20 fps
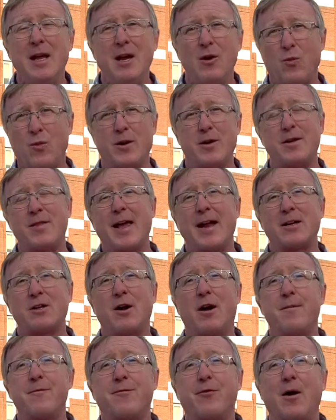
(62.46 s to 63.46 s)
Where did that
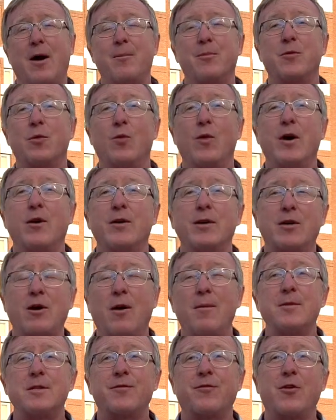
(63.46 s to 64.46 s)
come from? Well, it
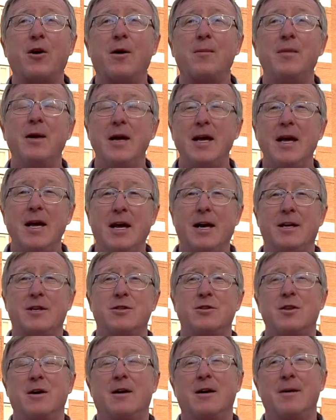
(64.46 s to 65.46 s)
comes from a,
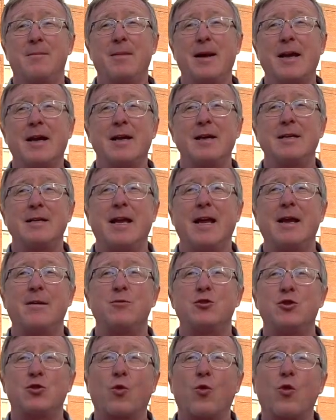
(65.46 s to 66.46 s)
a man
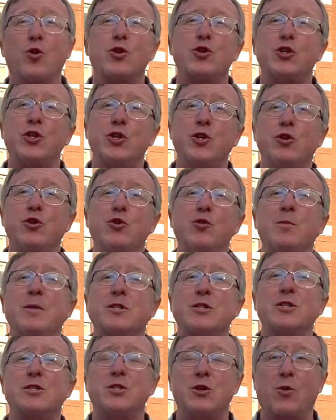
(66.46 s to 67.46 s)
named George Hume
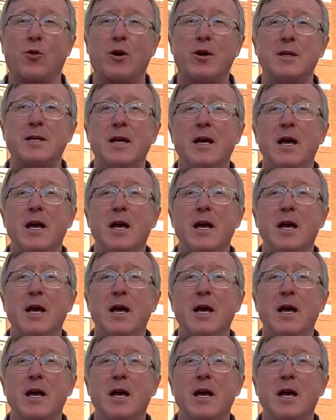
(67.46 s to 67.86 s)
Steuart.